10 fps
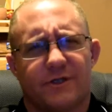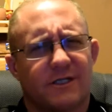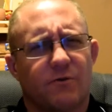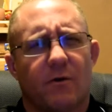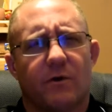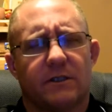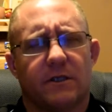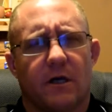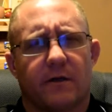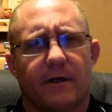And that's what I want to
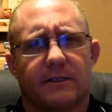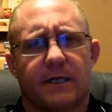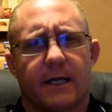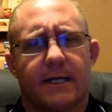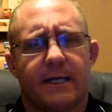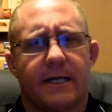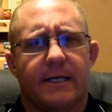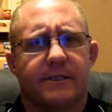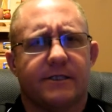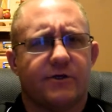talk about today,
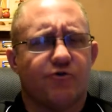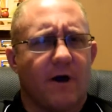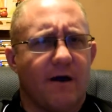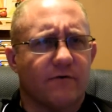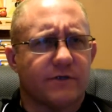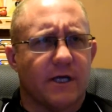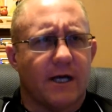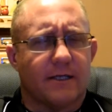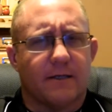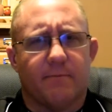is the driver's
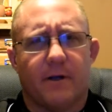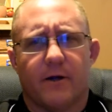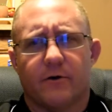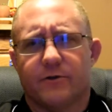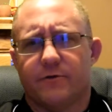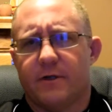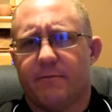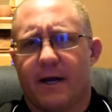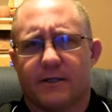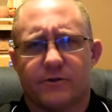side compared to the
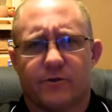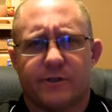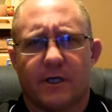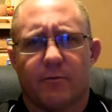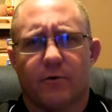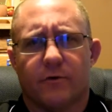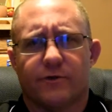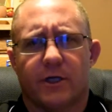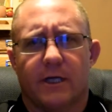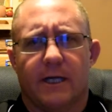passenger side
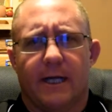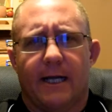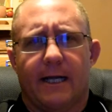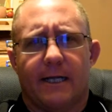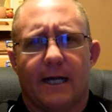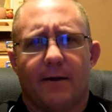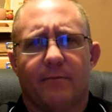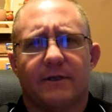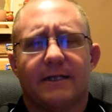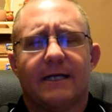approach. And I
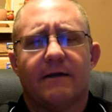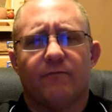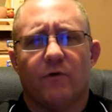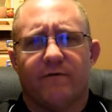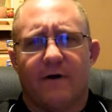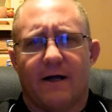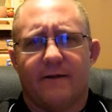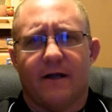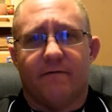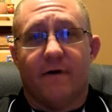believe we'll find
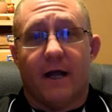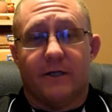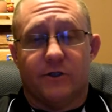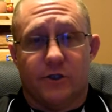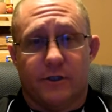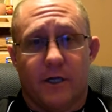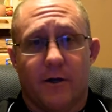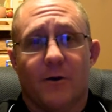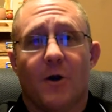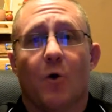the advantages
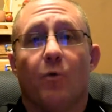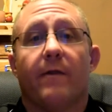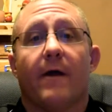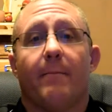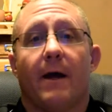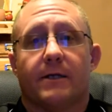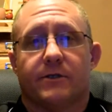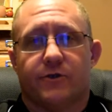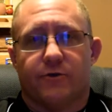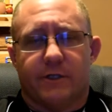there with that
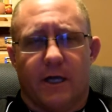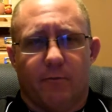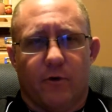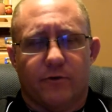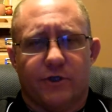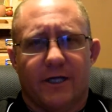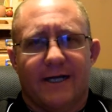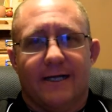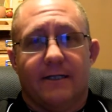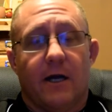passenger side approach.
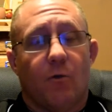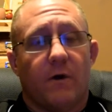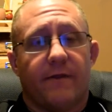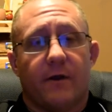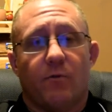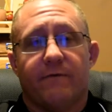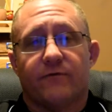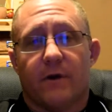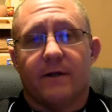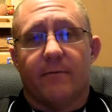Now, one thing, we've
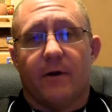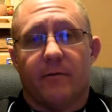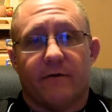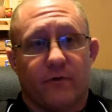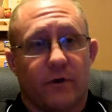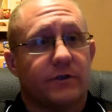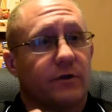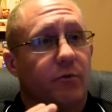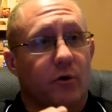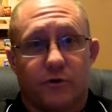trained the public for us to
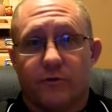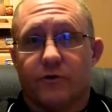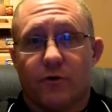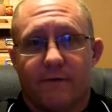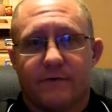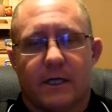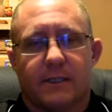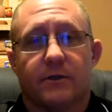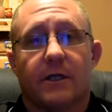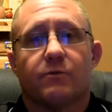approach on the driver's side,
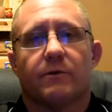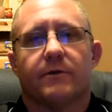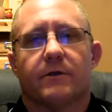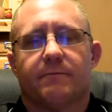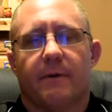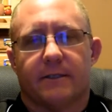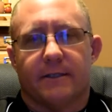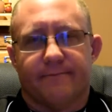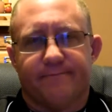so that's what they're expecting.